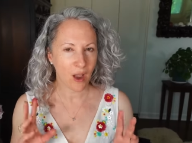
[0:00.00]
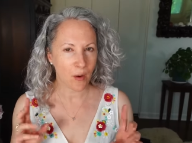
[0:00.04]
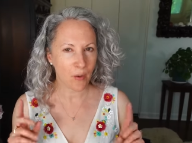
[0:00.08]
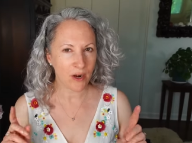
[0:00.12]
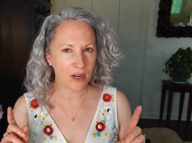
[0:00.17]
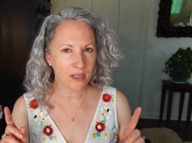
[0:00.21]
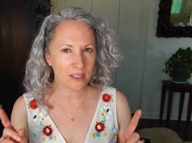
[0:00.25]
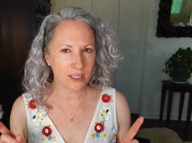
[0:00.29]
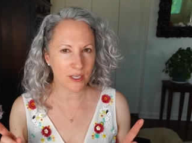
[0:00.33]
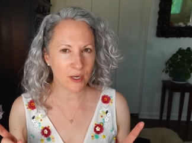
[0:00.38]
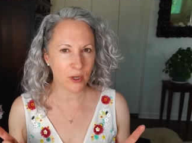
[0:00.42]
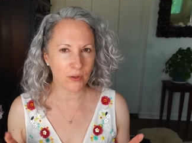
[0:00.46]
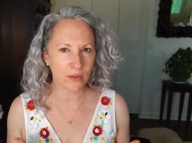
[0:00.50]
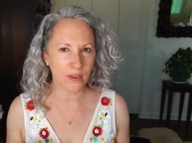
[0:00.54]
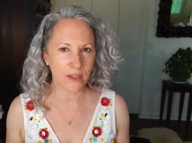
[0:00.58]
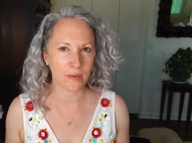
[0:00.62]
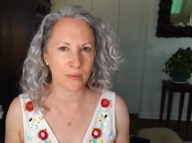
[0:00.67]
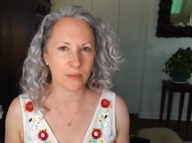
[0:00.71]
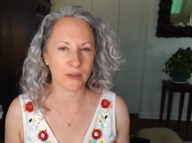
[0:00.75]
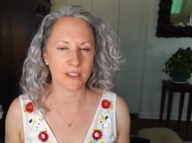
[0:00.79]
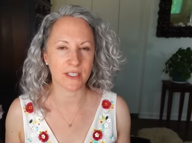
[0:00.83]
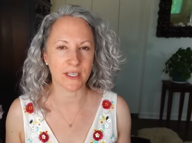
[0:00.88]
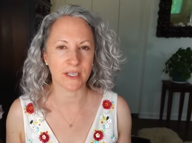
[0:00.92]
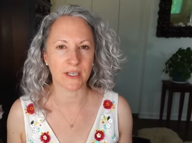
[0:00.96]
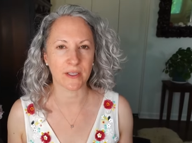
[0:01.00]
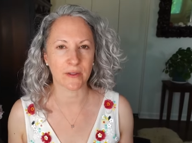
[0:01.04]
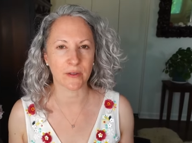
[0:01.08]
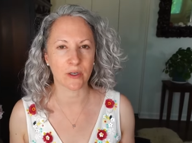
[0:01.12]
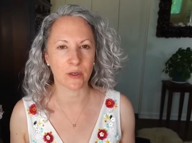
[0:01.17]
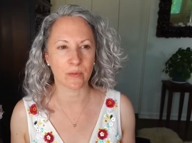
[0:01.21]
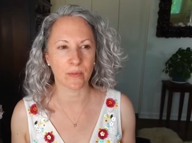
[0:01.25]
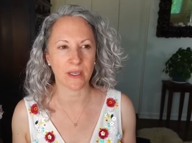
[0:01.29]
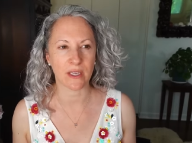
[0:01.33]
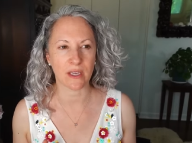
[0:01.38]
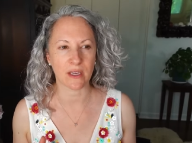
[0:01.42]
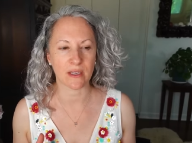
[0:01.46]
I wanted to note that in
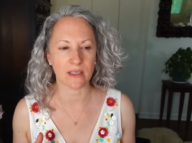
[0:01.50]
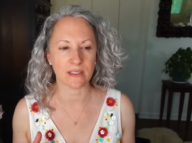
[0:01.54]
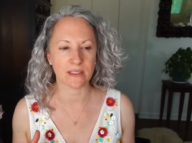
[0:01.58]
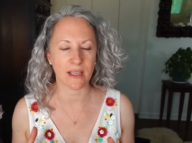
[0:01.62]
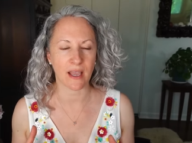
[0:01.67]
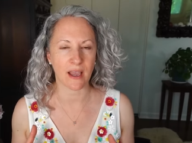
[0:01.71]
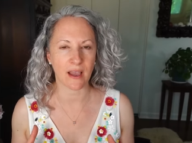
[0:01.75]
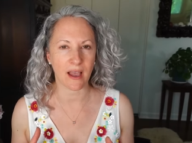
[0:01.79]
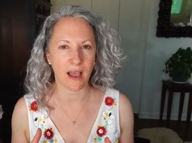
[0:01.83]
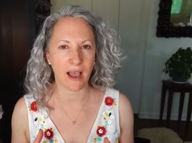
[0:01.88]
particular because